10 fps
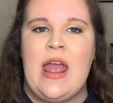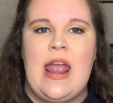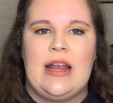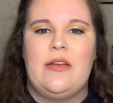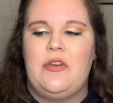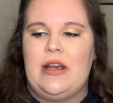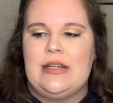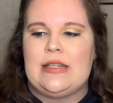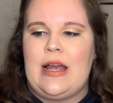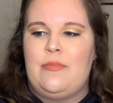and give you
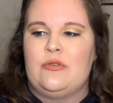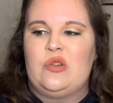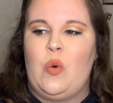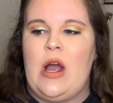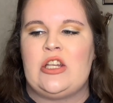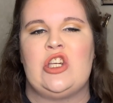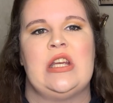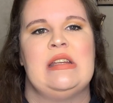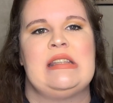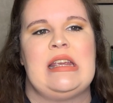guys a couple swatches